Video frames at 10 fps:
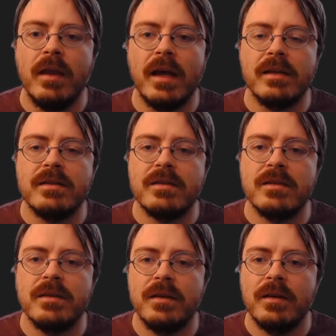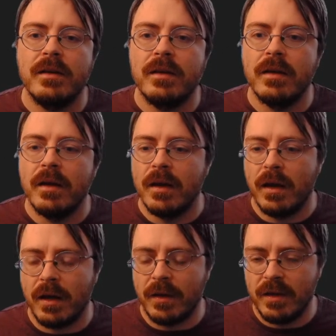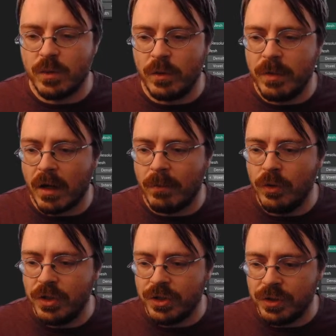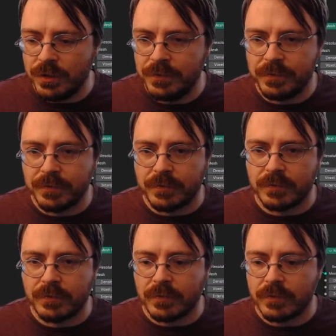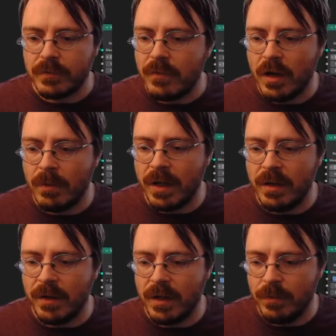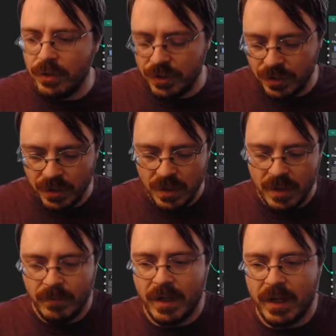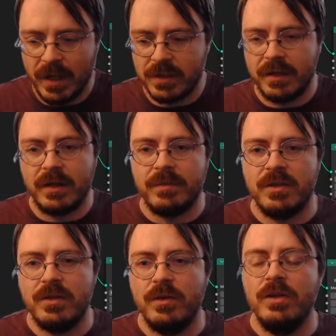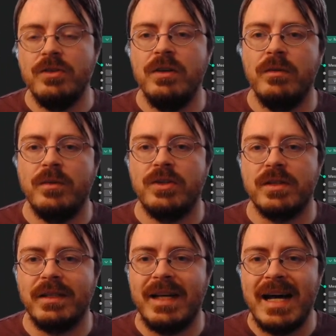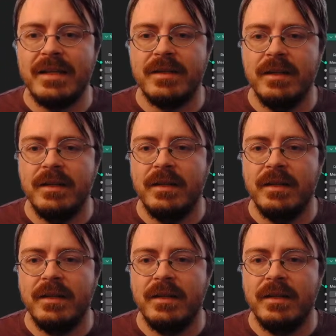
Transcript: Yes. These will be our bush, our mighty mighty bush. We're gonna actually take that up to 200, which is a lot.